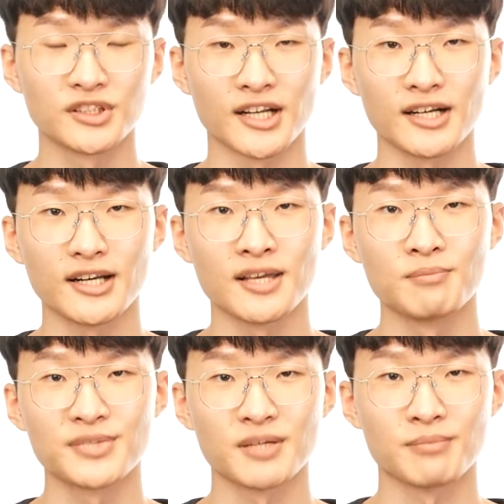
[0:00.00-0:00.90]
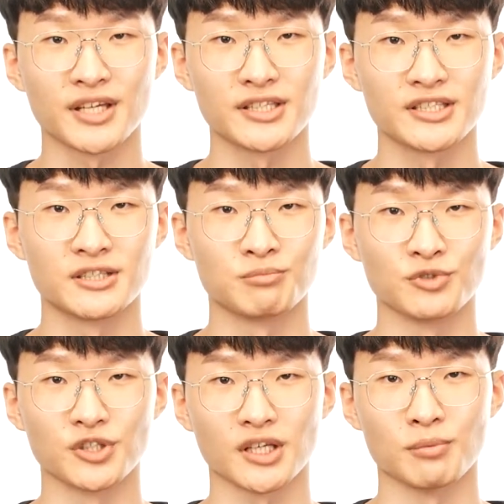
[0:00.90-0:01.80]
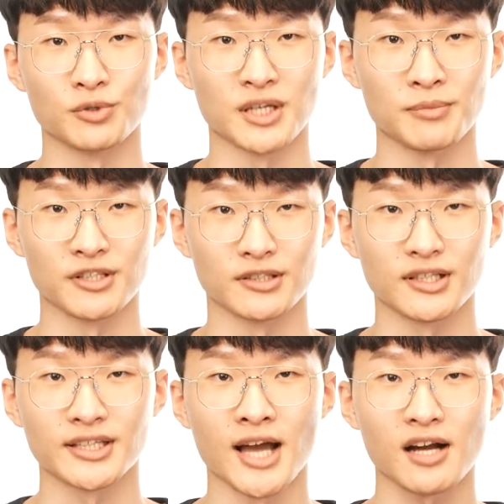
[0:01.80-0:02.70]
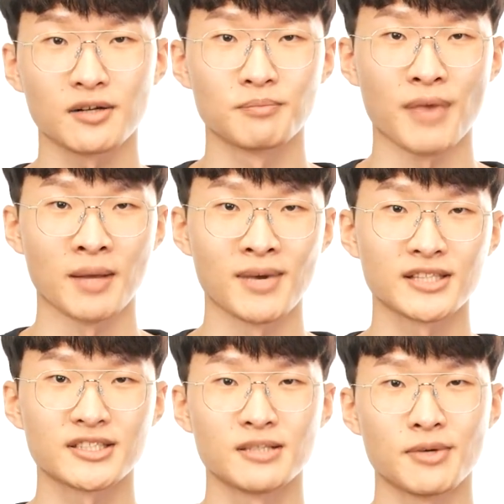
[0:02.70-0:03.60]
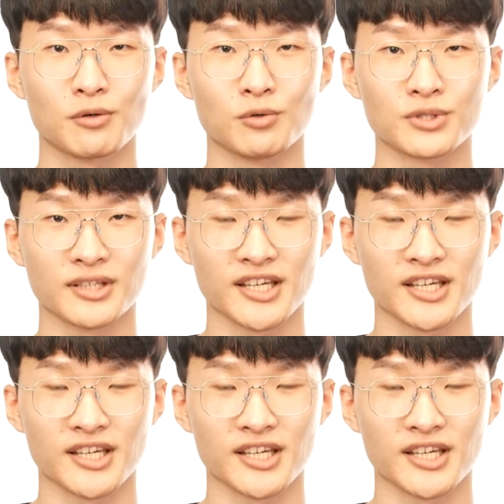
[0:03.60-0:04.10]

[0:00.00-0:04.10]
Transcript: If we analyze the NPM packages used nowadays,